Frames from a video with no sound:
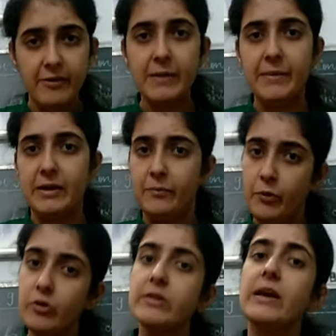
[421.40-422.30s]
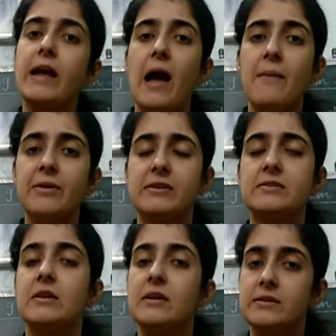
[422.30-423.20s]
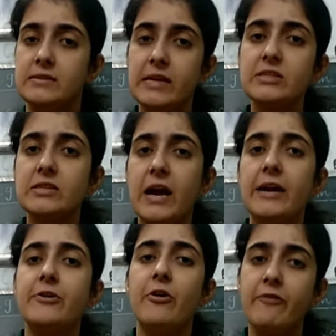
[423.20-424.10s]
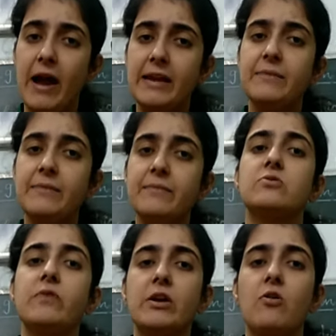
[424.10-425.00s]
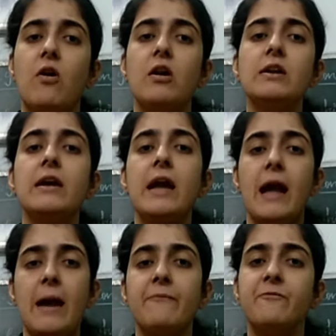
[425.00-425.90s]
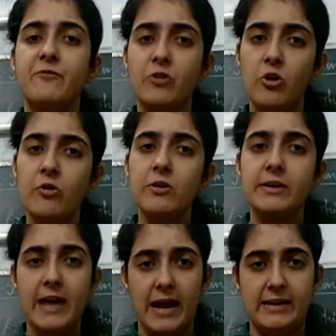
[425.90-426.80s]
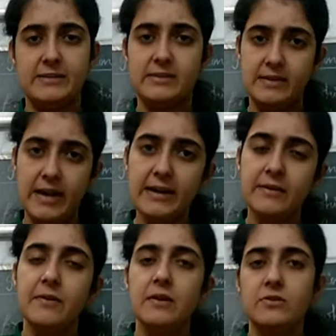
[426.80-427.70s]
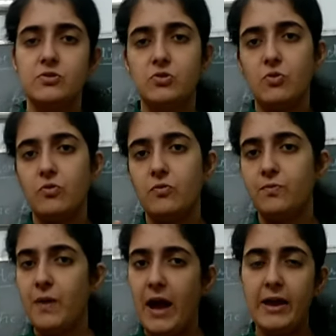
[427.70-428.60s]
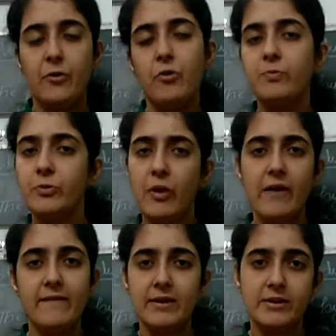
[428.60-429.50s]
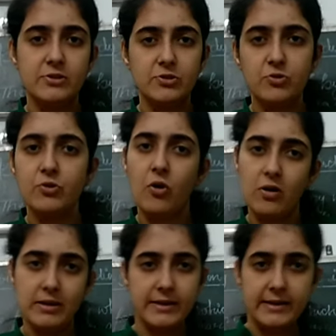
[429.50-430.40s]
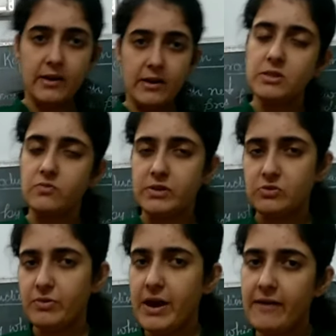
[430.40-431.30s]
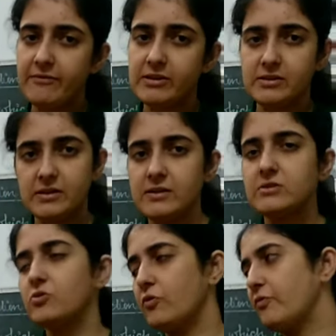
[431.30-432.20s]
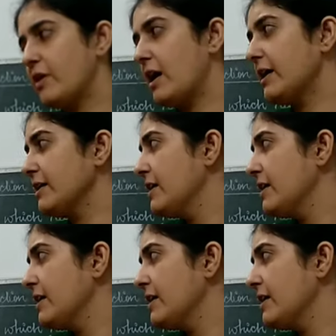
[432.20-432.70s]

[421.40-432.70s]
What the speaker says: female, both the gametes, such kind of animals we call hermaphrodites, right? So I hope you have understood all the terms which we have discussed so far,